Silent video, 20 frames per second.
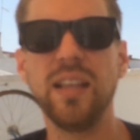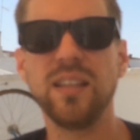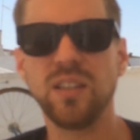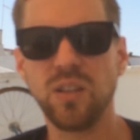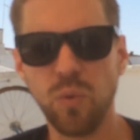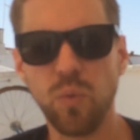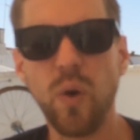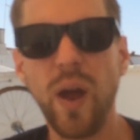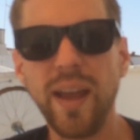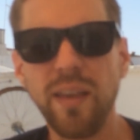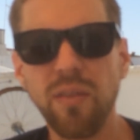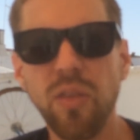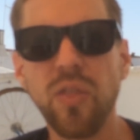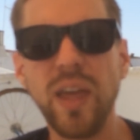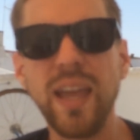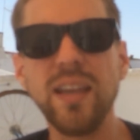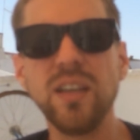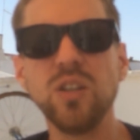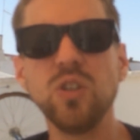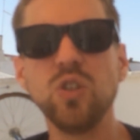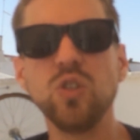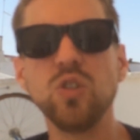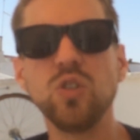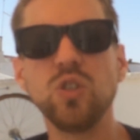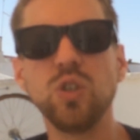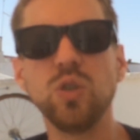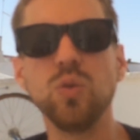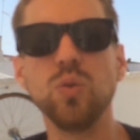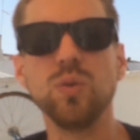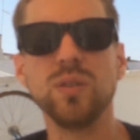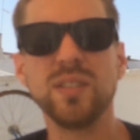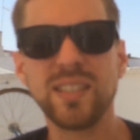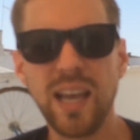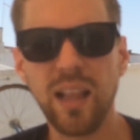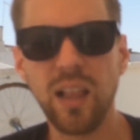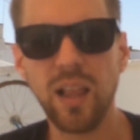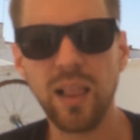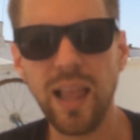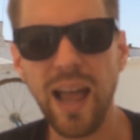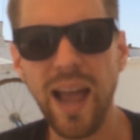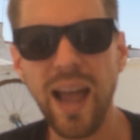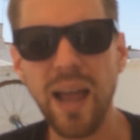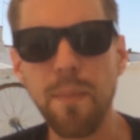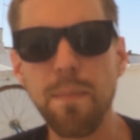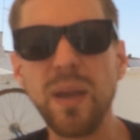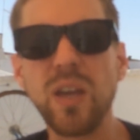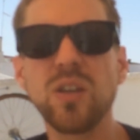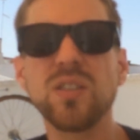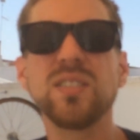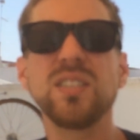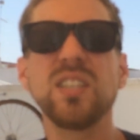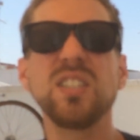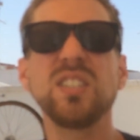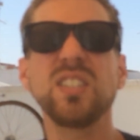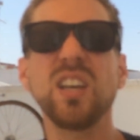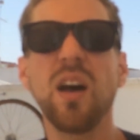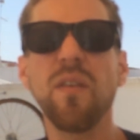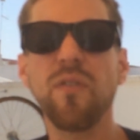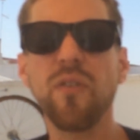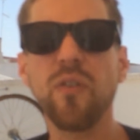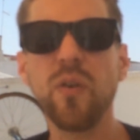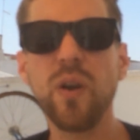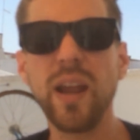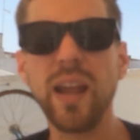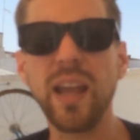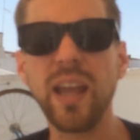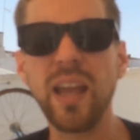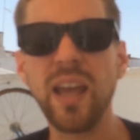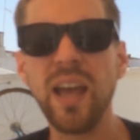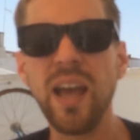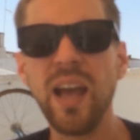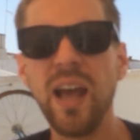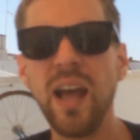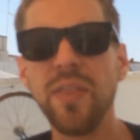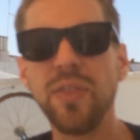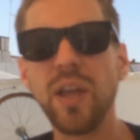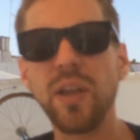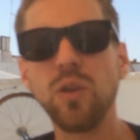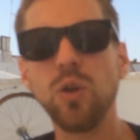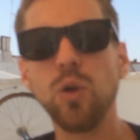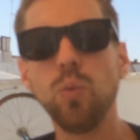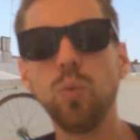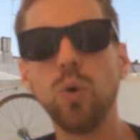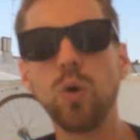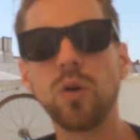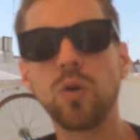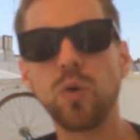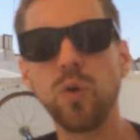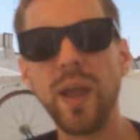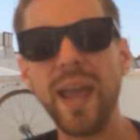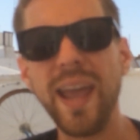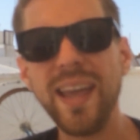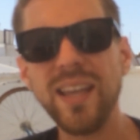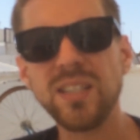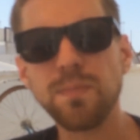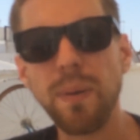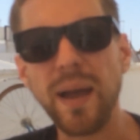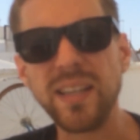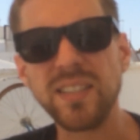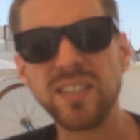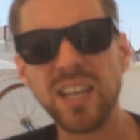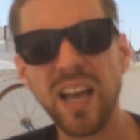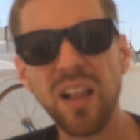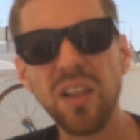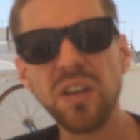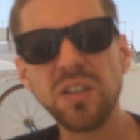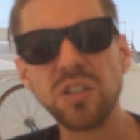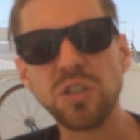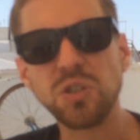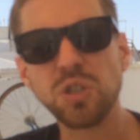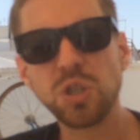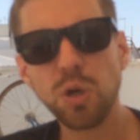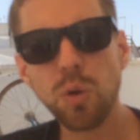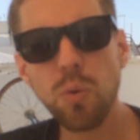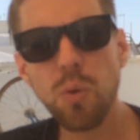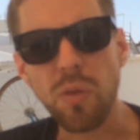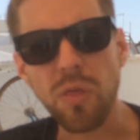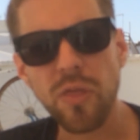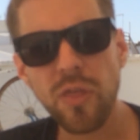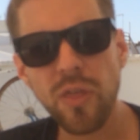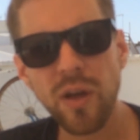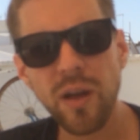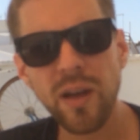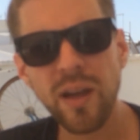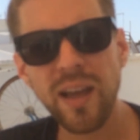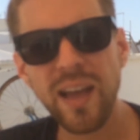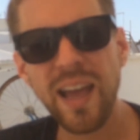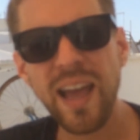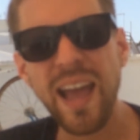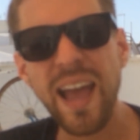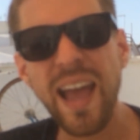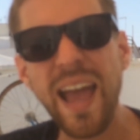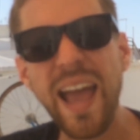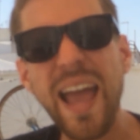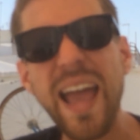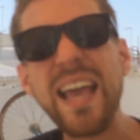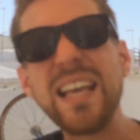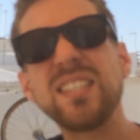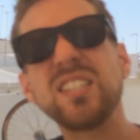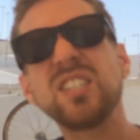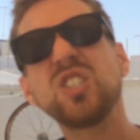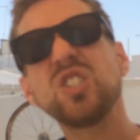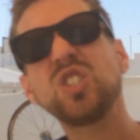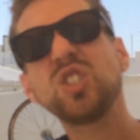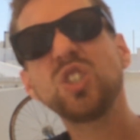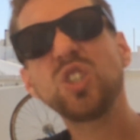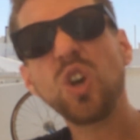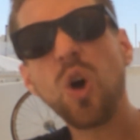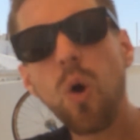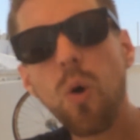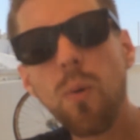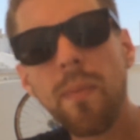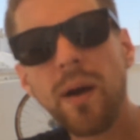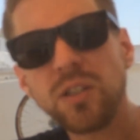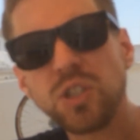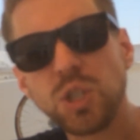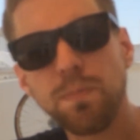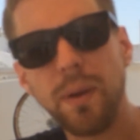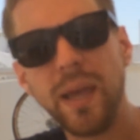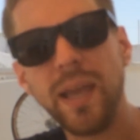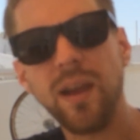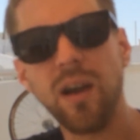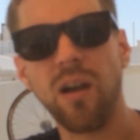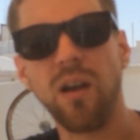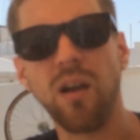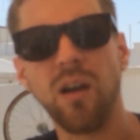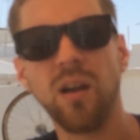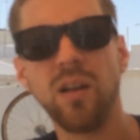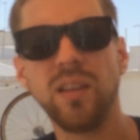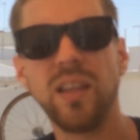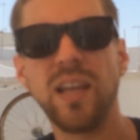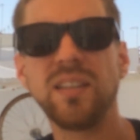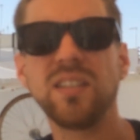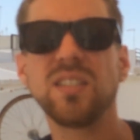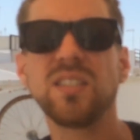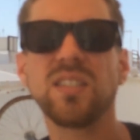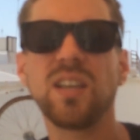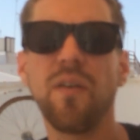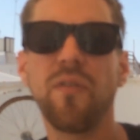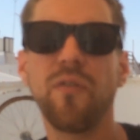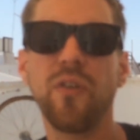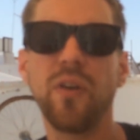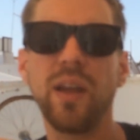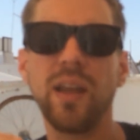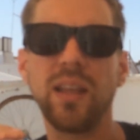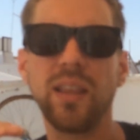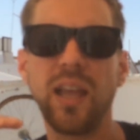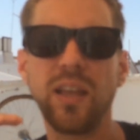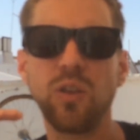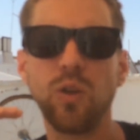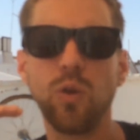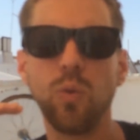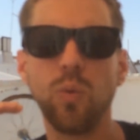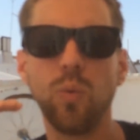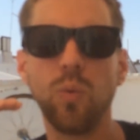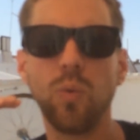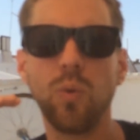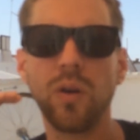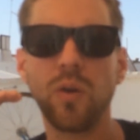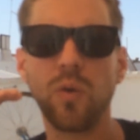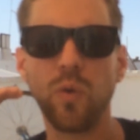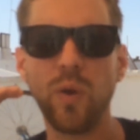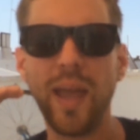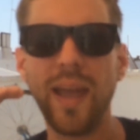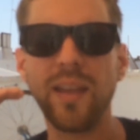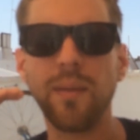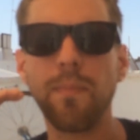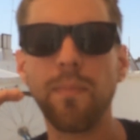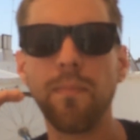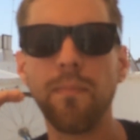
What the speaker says: the right thing to tell a lie, because the suffering that you will create by telling the truth is so much bigger than the suffering that you create